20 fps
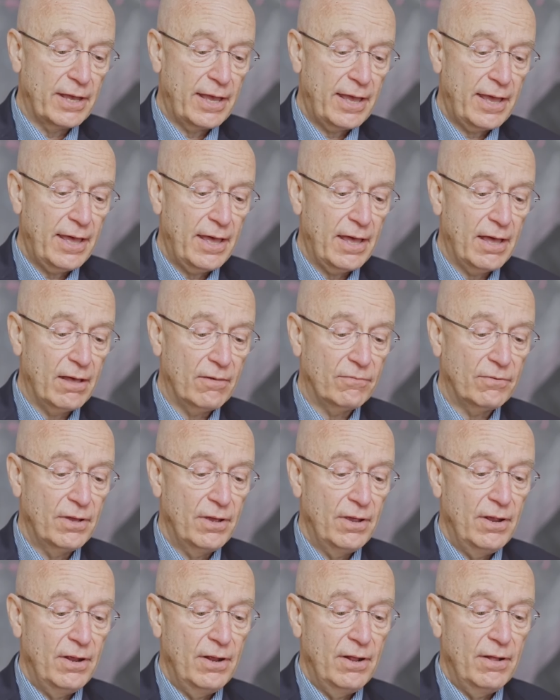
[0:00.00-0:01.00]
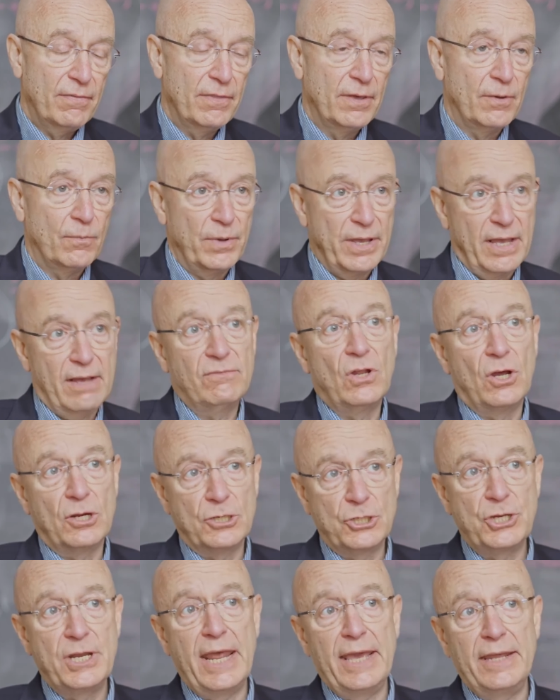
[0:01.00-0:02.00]
have that we have
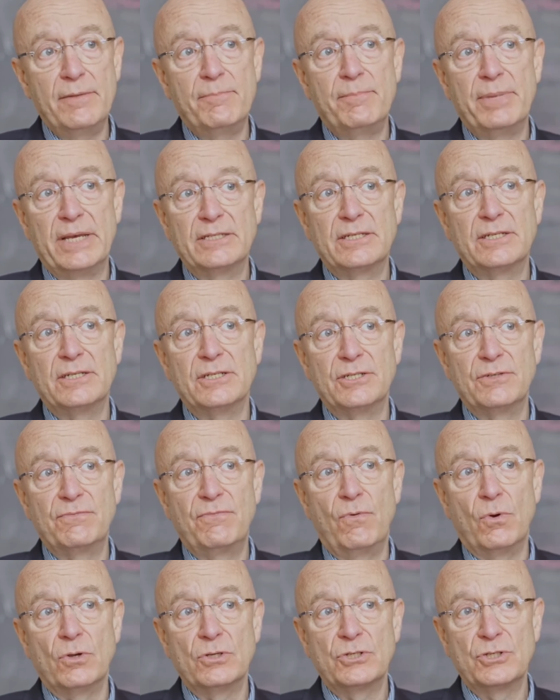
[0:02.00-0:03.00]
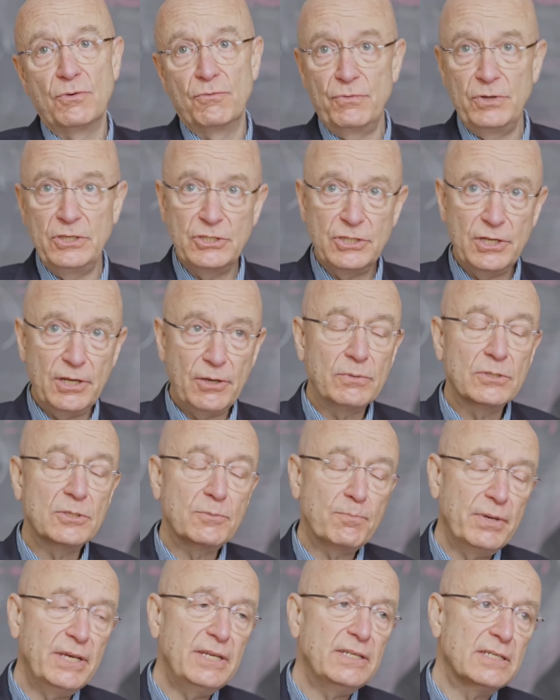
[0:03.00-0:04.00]
large databases for. So if we sequence
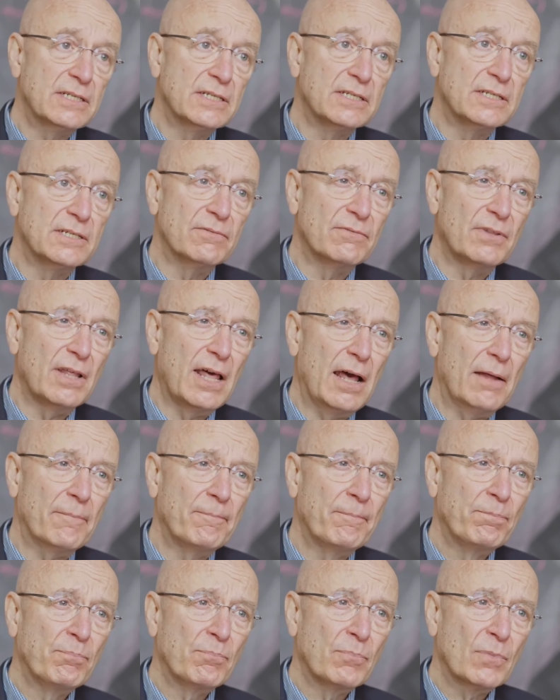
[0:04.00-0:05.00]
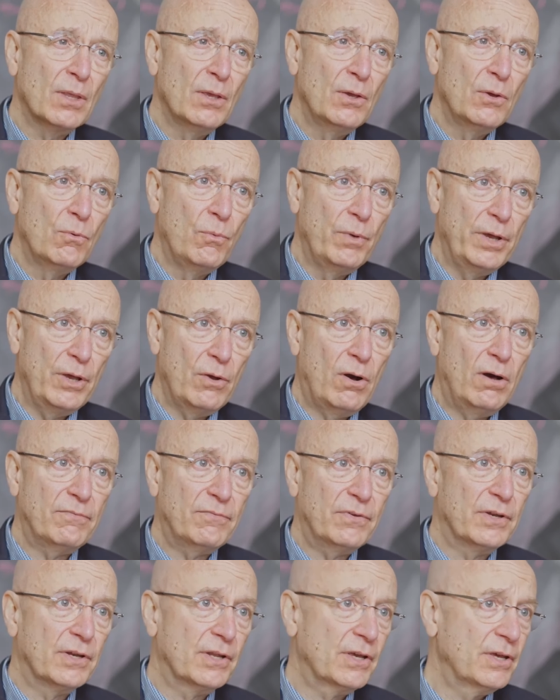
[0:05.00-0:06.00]
pieces of that, we
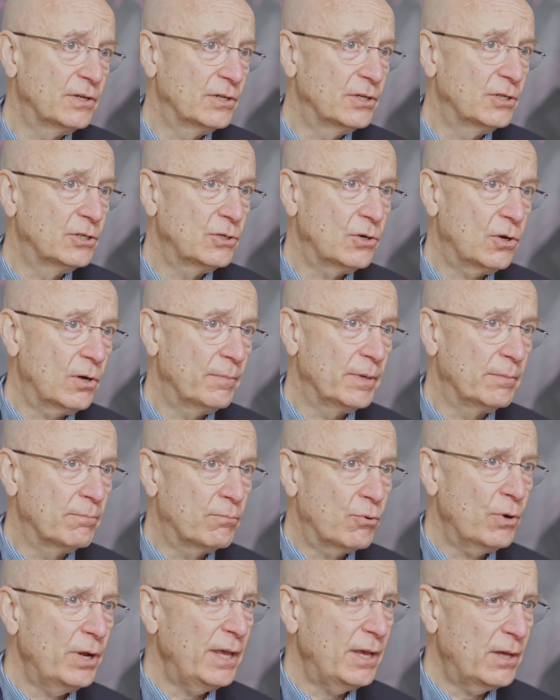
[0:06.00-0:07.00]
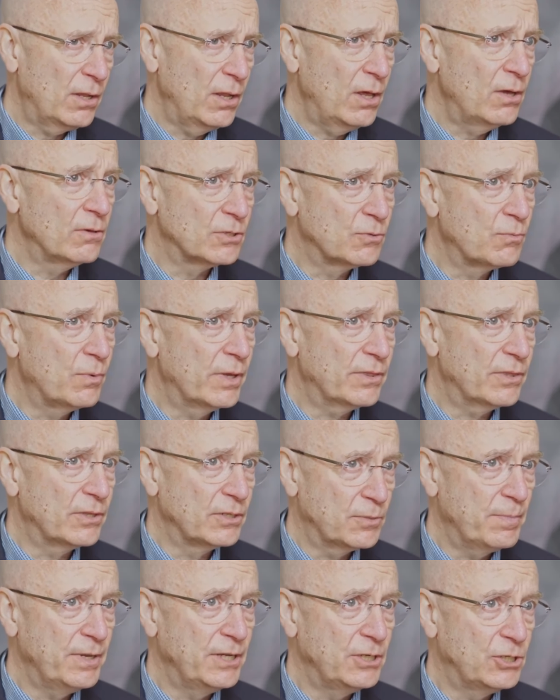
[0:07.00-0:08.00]
often can determine pretty close what the
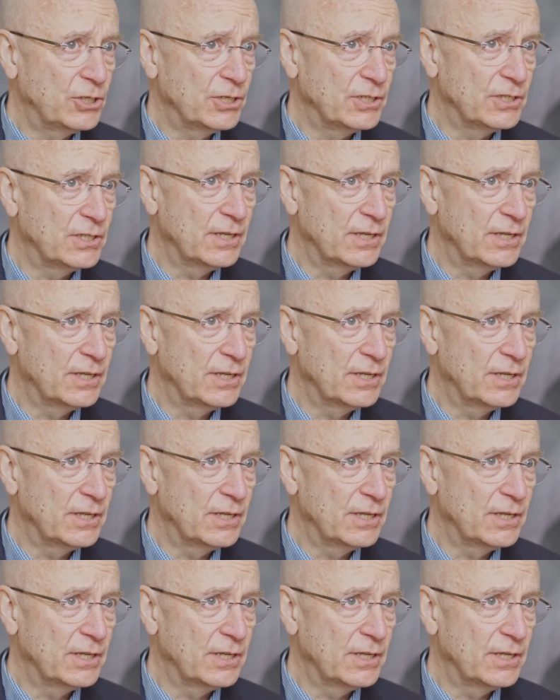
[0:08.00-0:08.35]
species